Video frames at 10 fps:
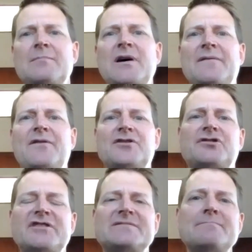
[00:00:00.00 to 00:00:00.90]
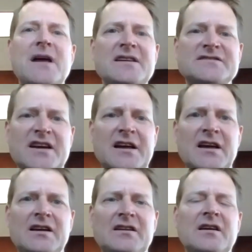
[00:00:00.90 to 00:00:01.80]
beneficiaries
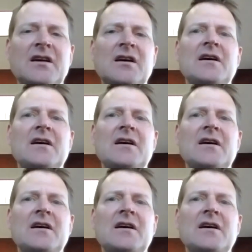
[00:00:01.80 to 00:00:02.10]
maintain